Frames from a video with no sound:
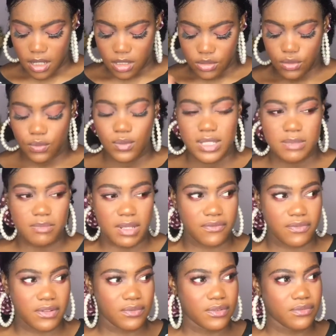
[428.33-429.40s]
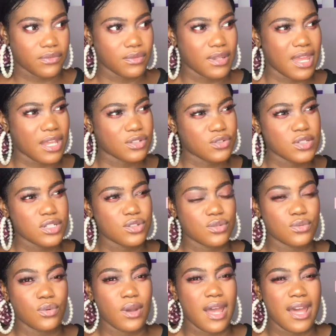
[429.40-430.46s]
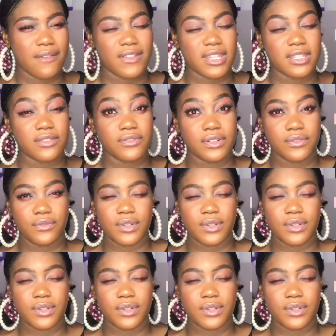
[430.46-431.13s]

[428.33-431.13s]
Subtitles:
So what's my favorite food? I actually do not have any favorite.